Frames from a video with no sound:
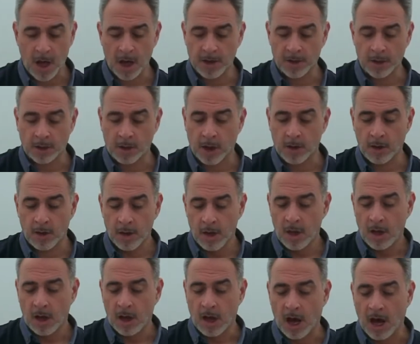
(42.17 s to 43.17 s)
You know,
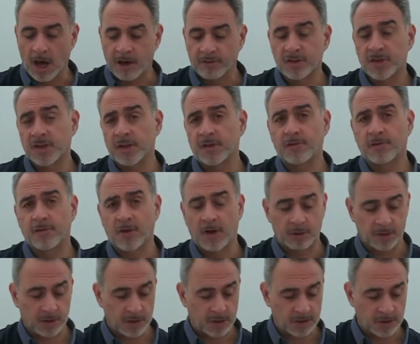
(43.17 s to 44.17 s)
I've seen
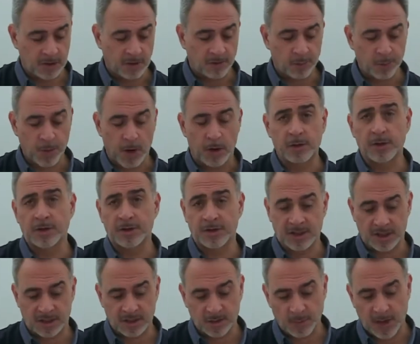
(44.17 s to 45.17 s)
photos of broken
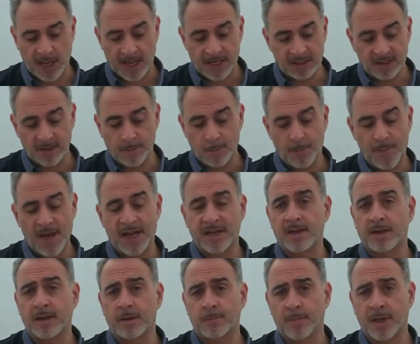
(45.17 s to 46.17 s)
disc blades
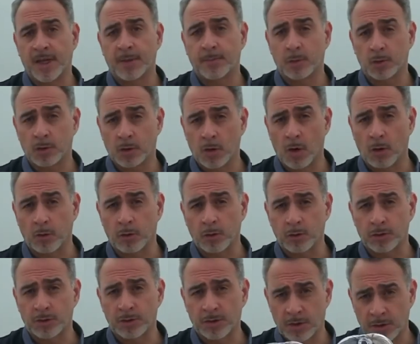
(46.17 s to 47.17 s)
embedded in people's
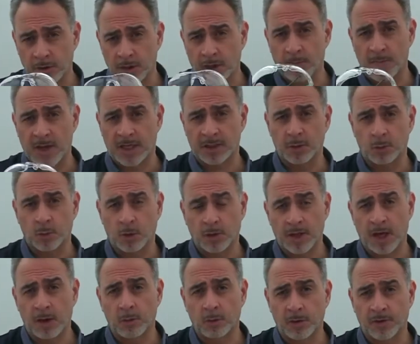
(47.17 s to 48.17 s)
goggles, and you can imagine what
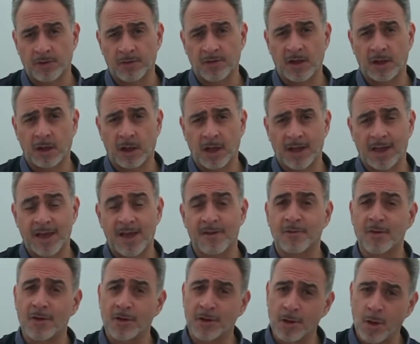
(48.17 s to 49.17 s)
that would have felt like
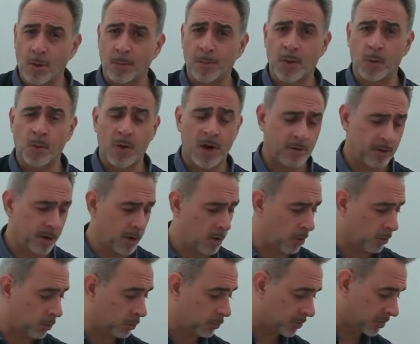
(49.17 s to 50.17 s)
if you'd not been wearing
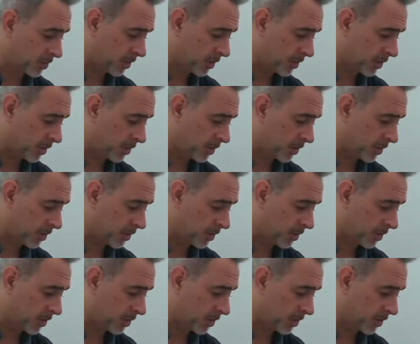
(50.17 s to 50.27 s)
goggles.